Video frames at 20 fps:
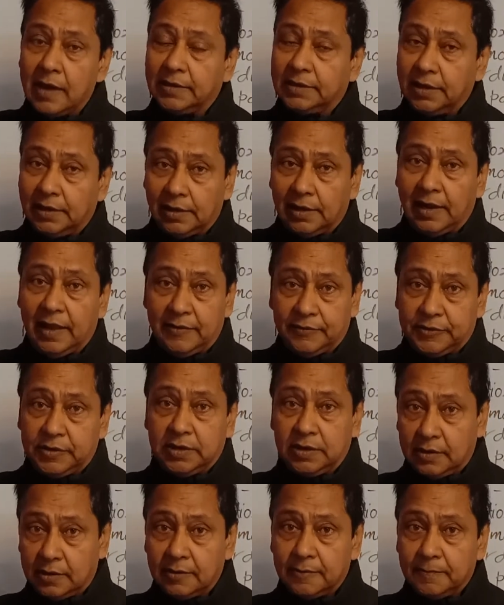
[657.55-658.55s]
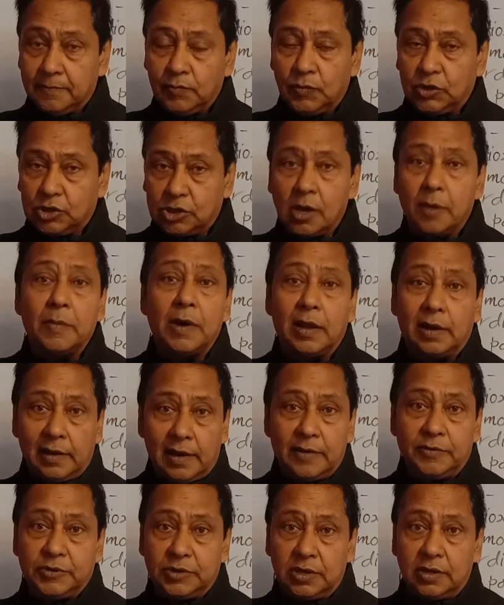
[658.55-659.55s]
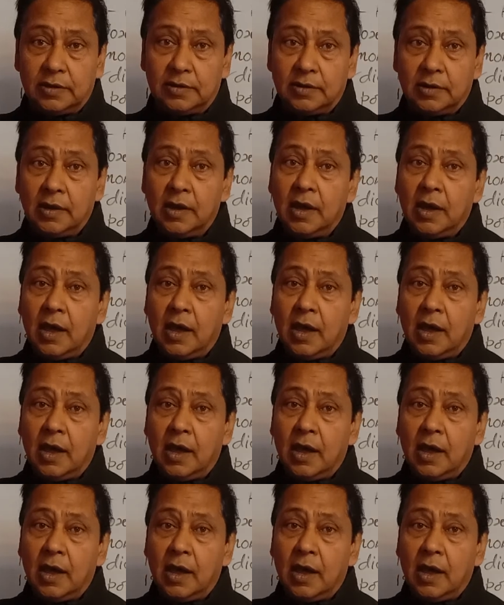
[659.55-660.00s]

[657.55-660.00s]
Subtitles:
I think, left here. Some are left here.